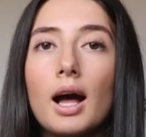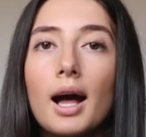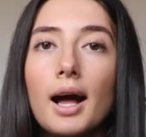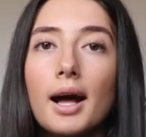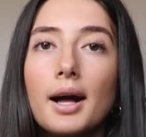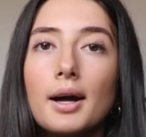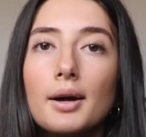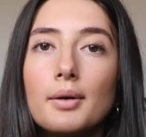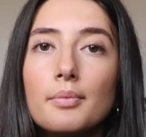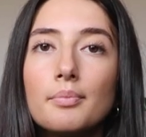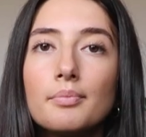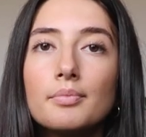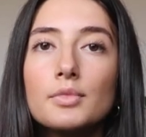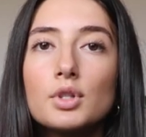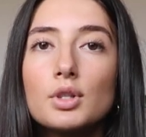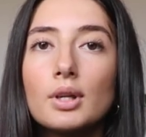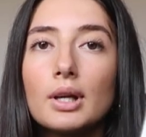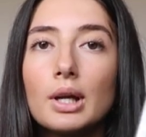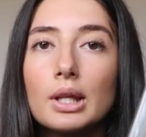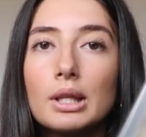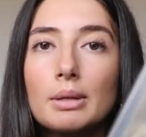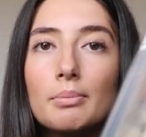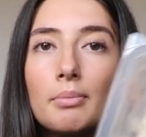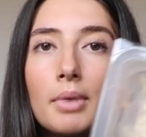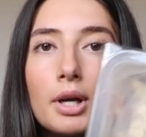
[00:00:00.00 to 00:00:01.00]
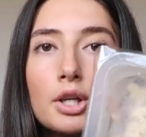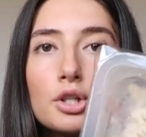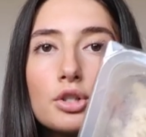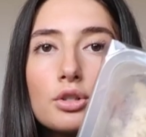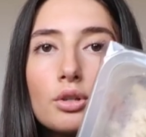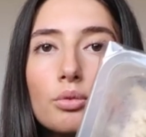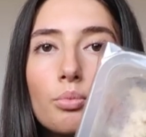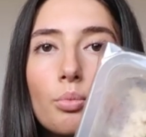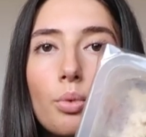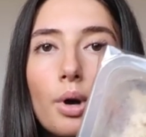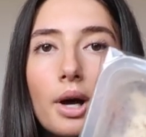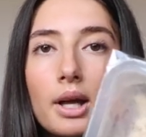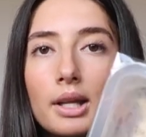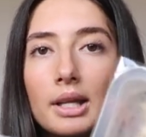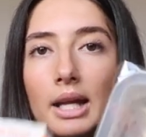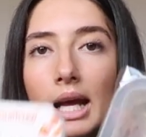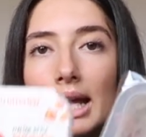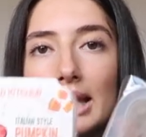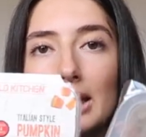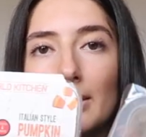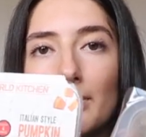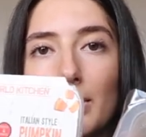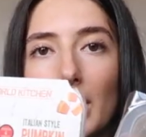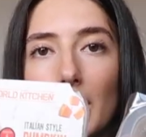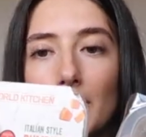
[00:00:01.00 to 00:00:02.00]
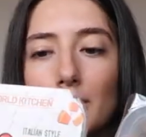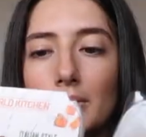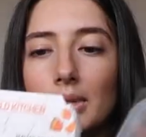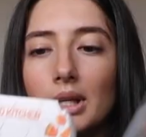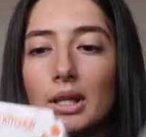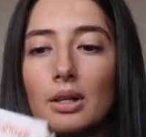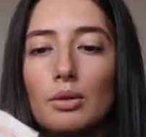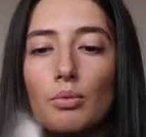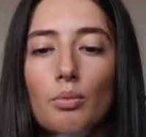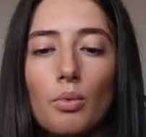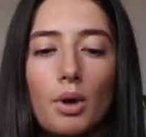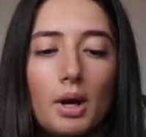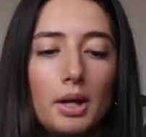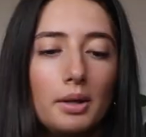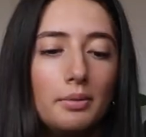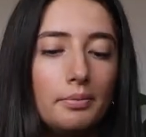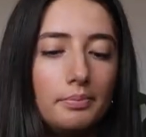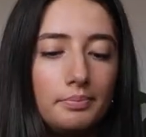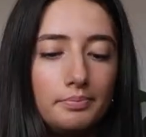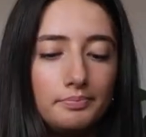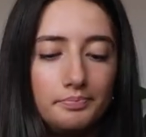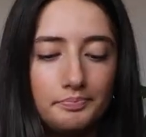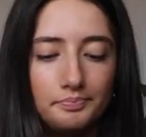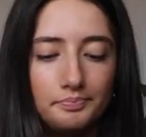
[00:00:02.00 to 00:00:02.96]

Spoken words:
So I got the mushroom one and the pumpkin one.